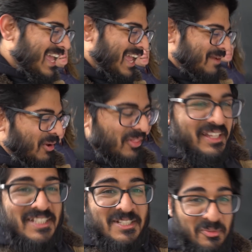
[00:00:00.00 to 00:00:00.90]
and both
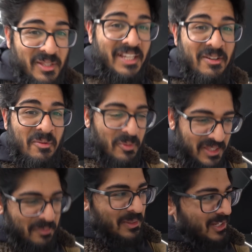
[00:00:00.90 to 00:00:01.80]
because it's really
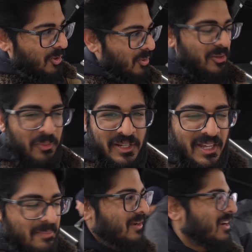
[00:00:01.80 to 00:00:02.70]
cold and
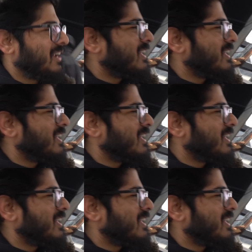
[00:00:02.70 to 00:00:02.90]
windy up here.